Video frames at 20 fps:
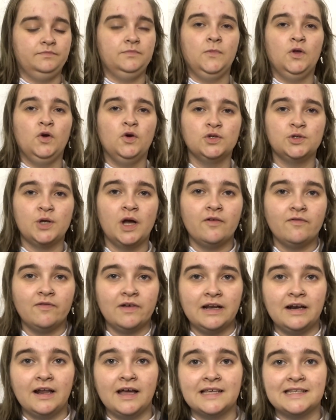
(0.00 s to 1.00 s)
Also, I
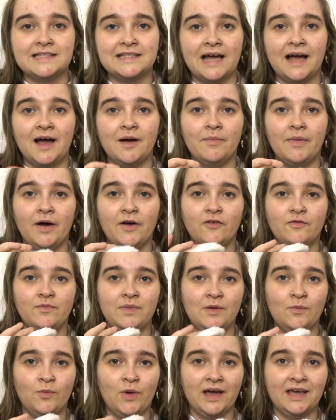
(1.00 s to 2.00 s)
realised that I might have
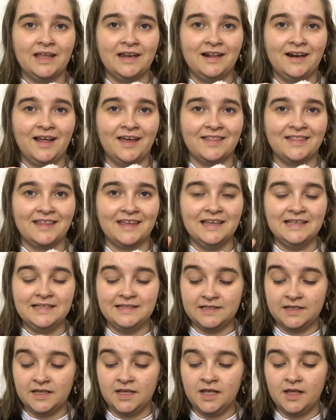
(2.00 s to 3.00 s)
been whacking it like
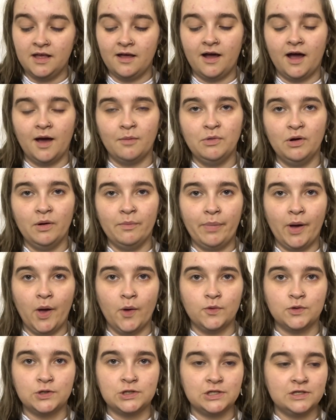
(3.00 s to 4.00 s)
this. I'm not
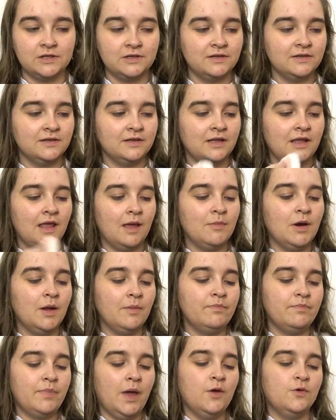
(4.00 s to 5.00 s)
posh. I'm
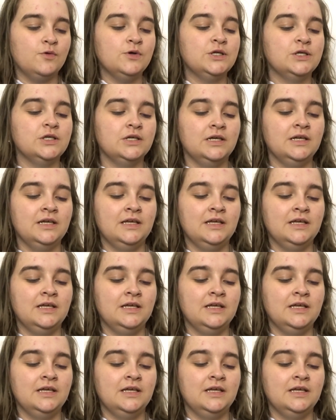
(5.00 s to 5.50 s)
not posh.